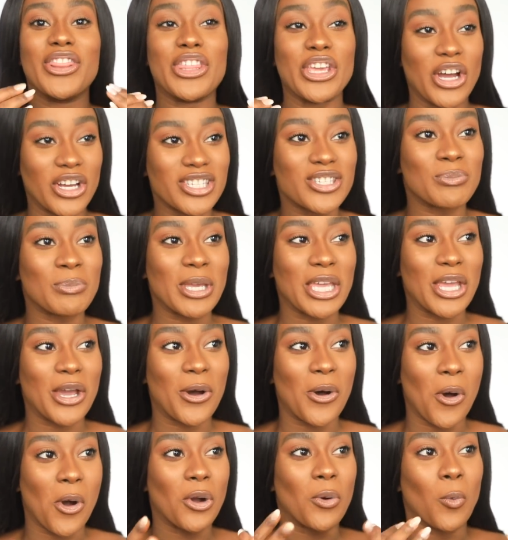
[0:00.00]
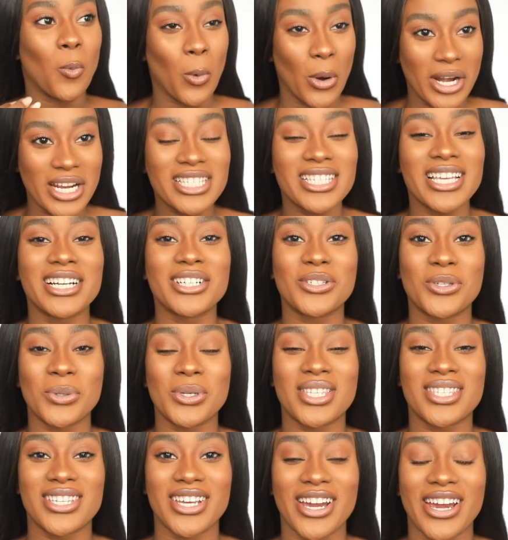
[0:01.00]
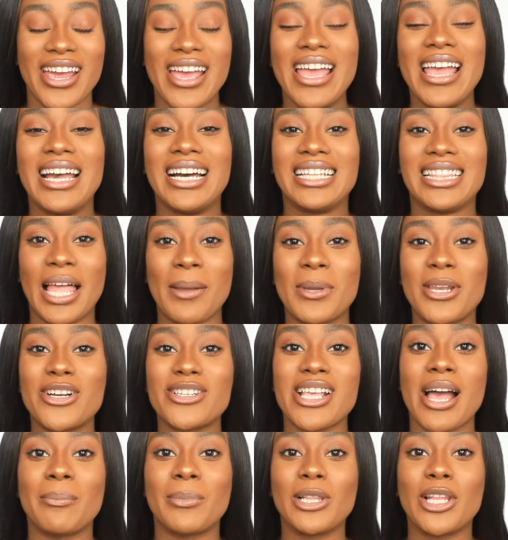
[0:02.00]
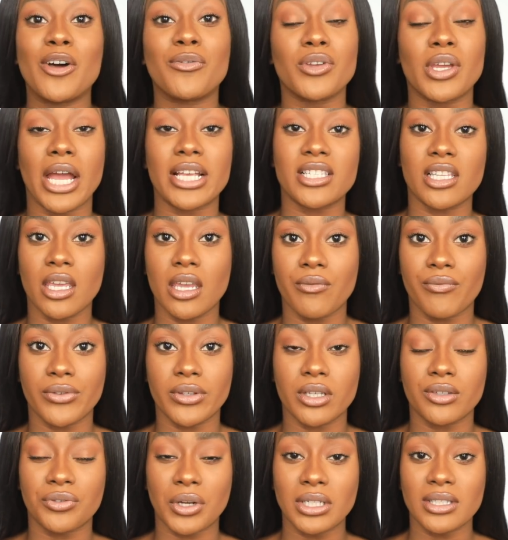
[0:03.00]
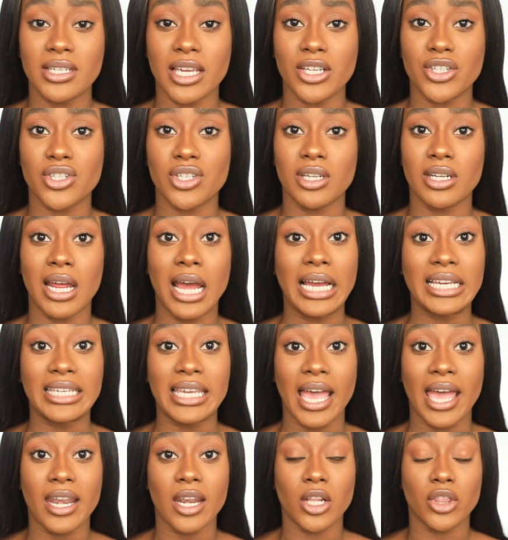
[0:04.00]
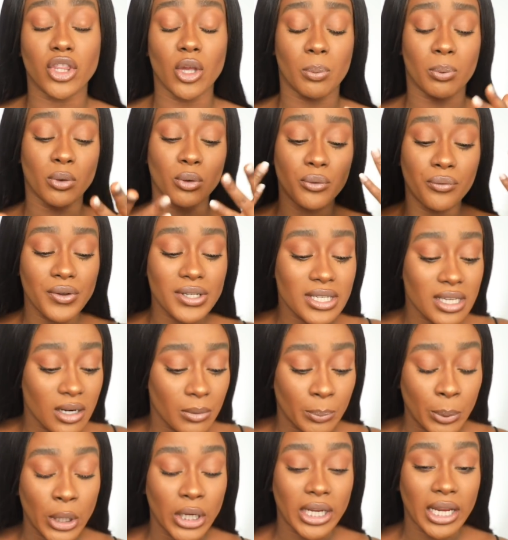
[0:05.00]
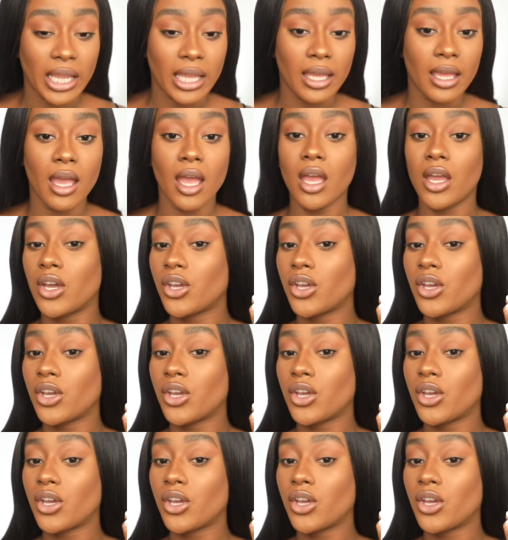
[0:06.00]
Dios mío, what a tongue twister. Let me know down below if you guys are here for this foundation. Again, the proof is in the pudding.